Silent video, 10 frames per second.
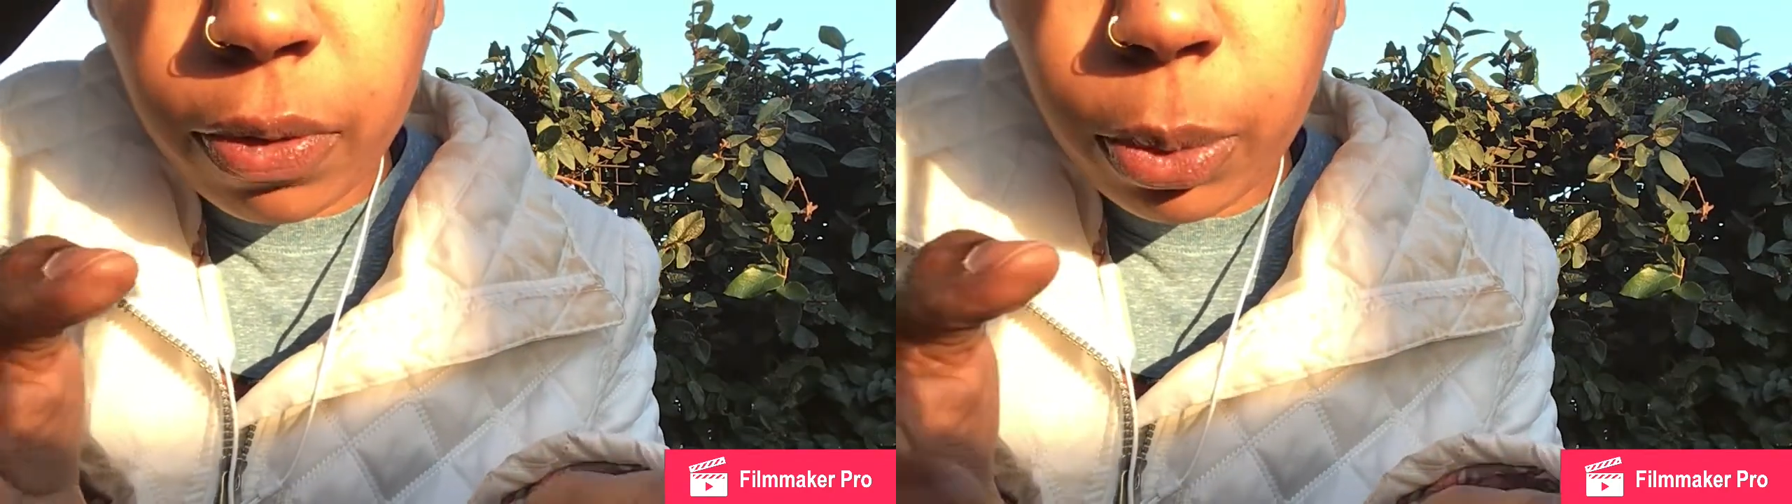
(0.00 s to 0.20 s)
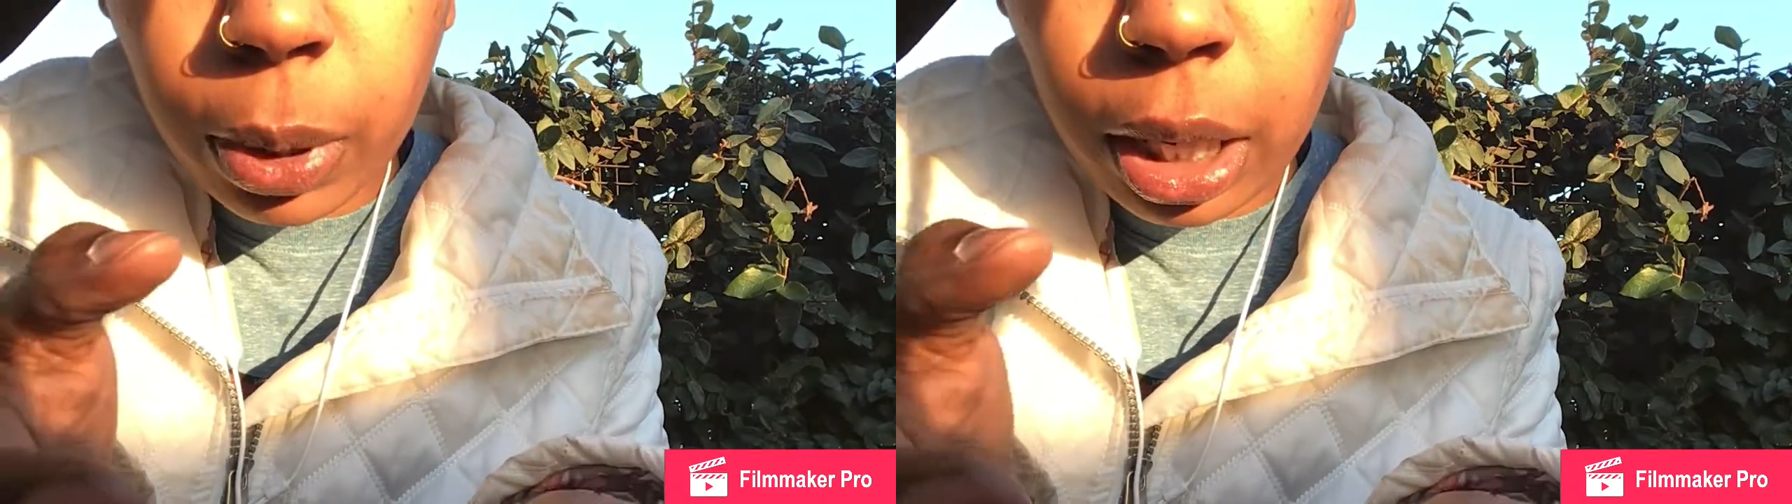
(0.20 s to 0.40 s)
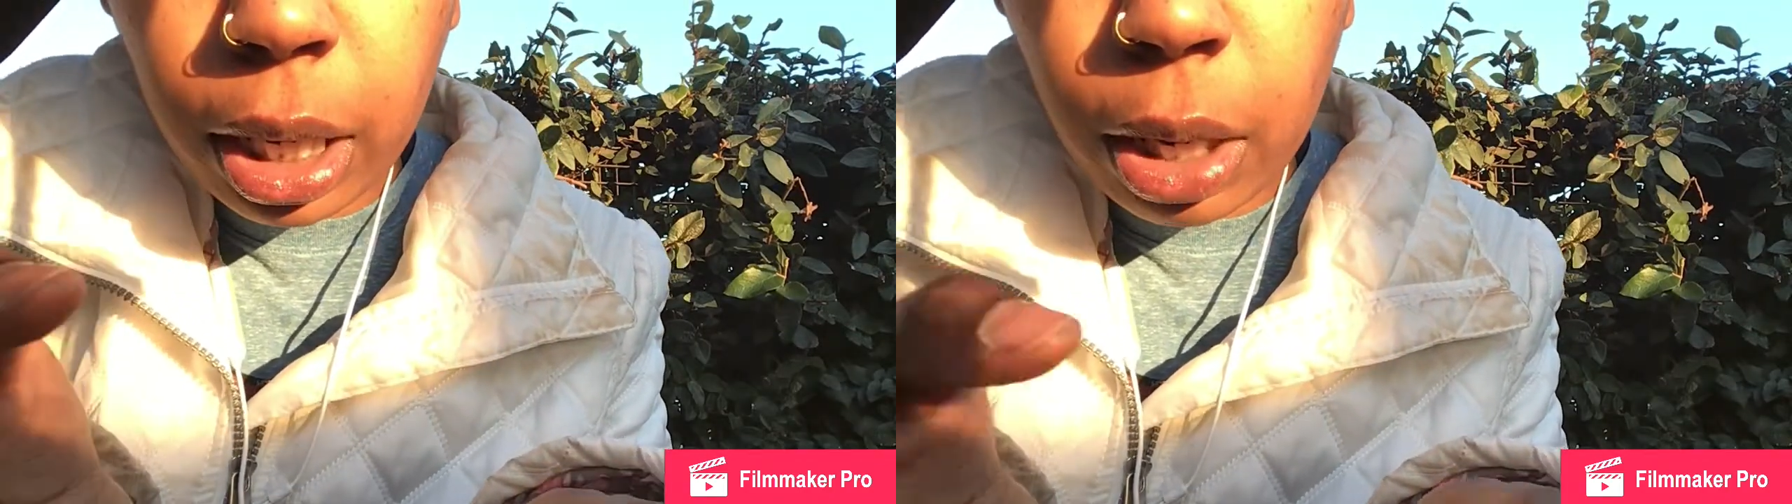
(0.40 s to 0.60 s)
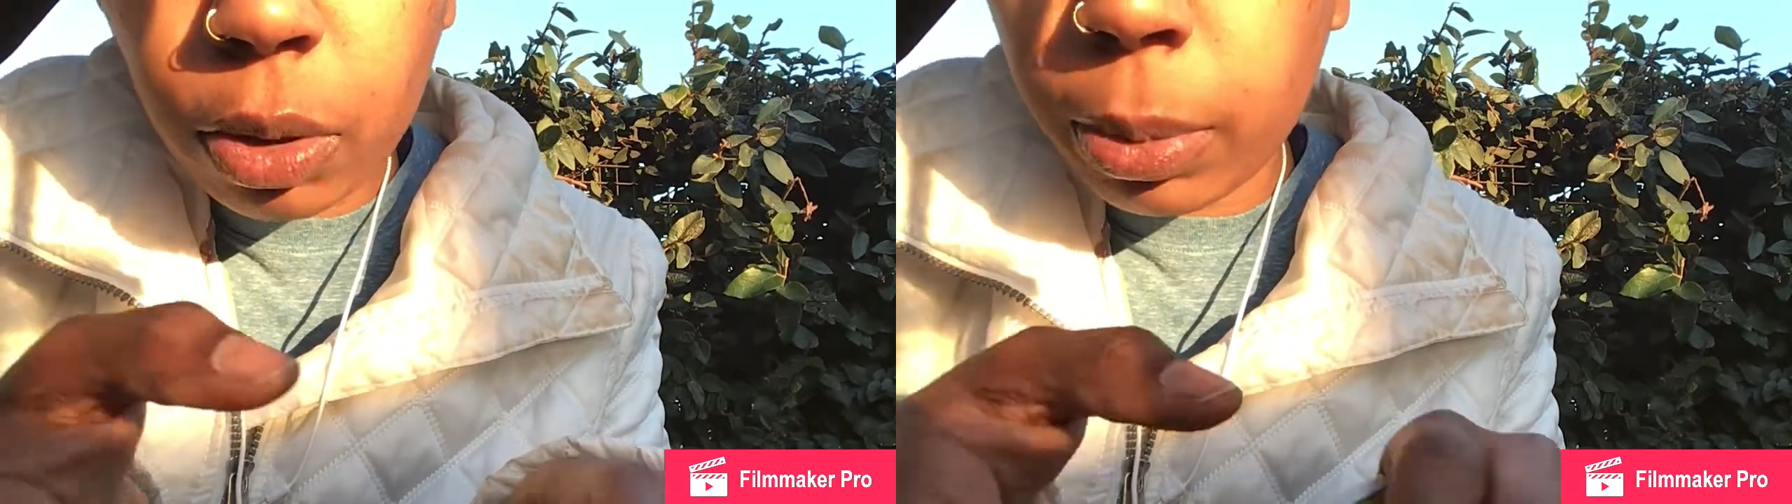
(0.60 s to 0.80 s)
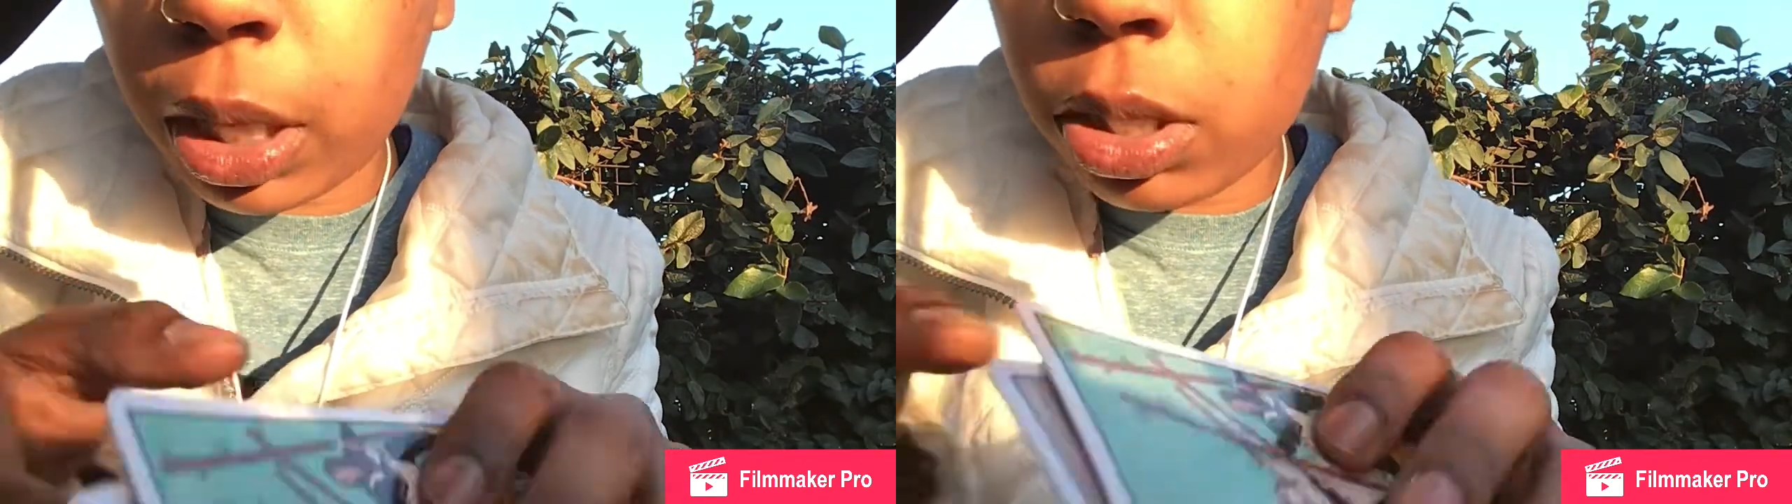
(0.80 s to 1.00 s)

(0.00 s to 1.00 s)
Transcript: If you want to connect with me